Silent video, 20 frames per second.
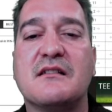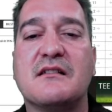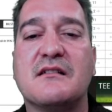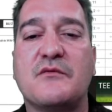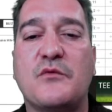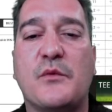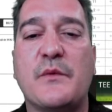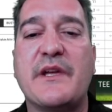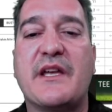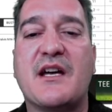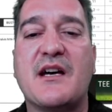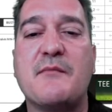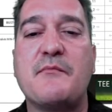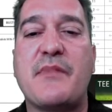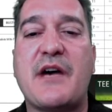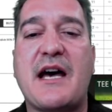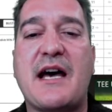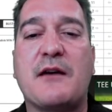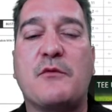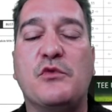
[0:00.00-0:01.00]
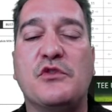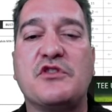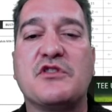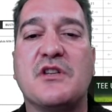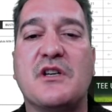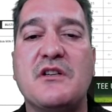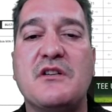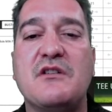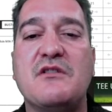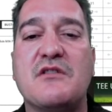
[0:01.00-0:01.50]
when we come back, we'll show
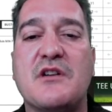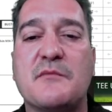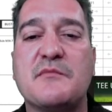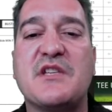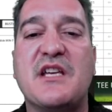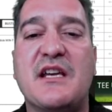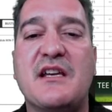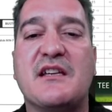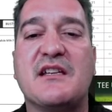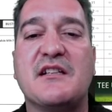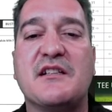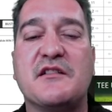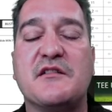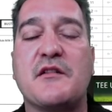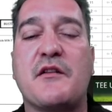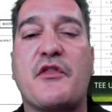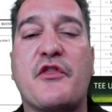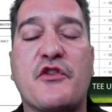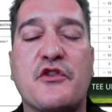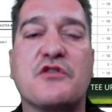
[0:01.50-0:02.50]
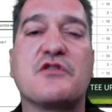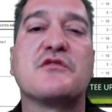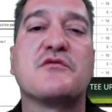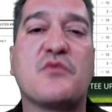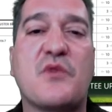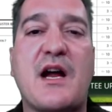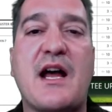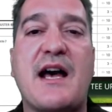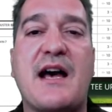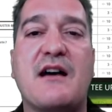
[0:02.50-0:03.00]
you who I'm taking in the 3rd
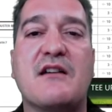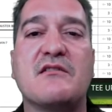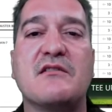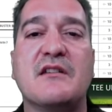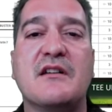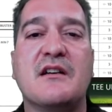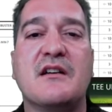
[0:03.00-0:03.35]
round